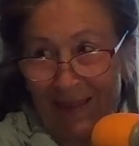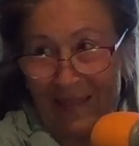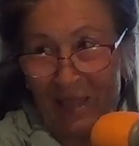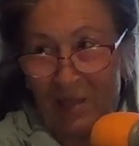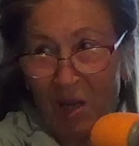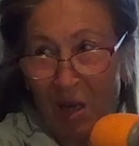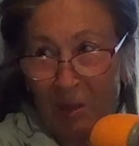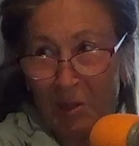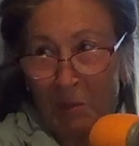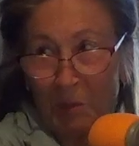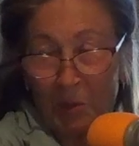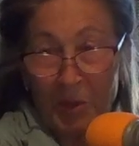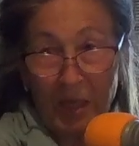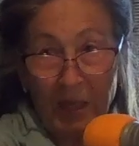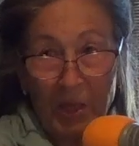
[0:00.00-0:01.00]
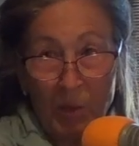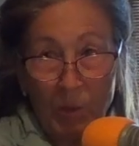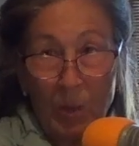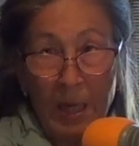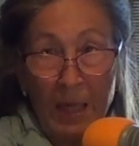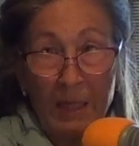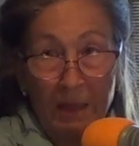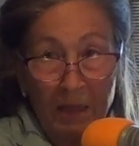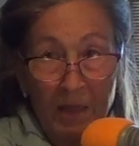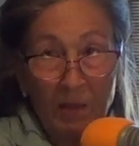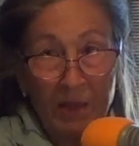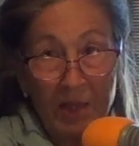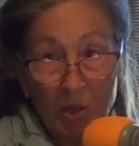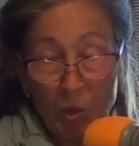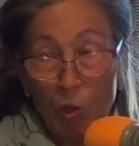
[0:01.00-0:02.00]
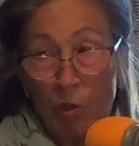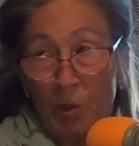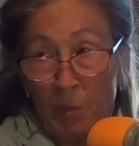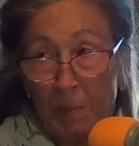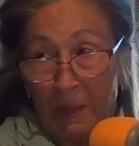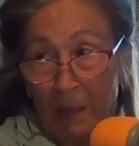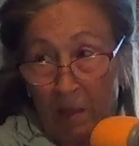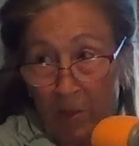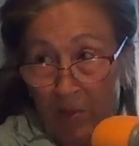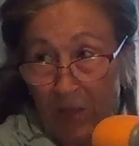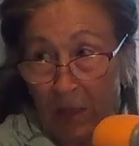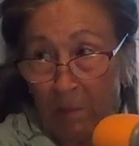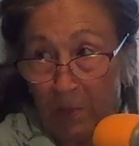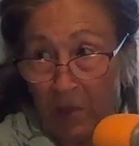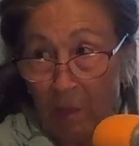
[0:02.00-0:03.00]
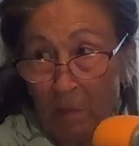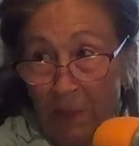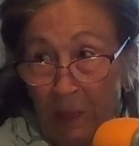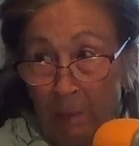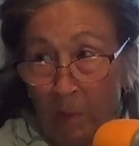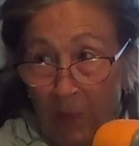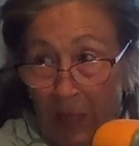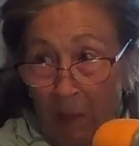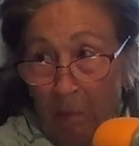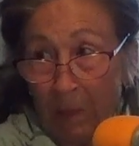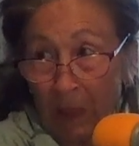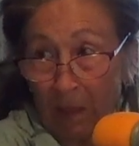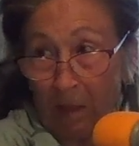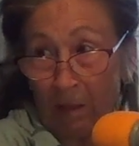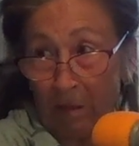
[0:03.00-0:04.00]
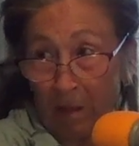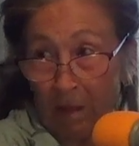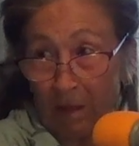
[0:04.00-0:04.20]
The doctor will tell you, this sugar pill has helped some people get better.